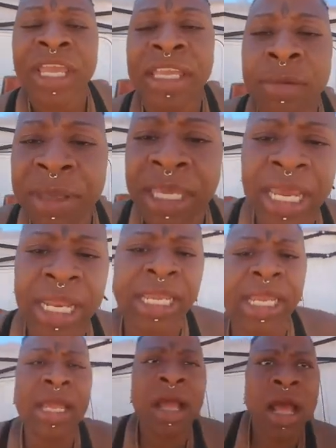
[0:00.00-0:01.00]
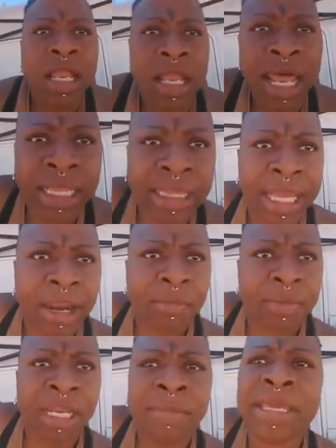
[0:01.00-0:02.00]
In the beginning,
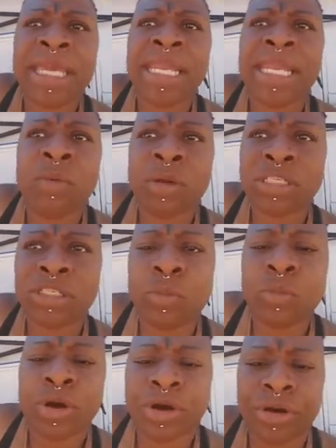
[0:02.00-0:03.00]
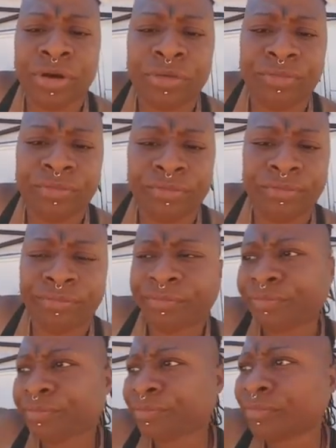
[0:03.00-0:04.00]
in the beginning was the word.
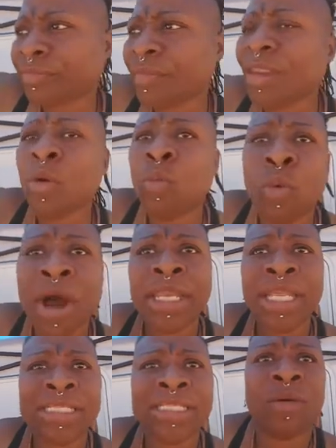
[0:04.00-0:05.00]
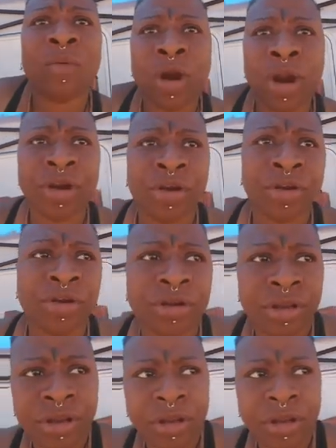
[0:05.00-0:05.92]
What is the word?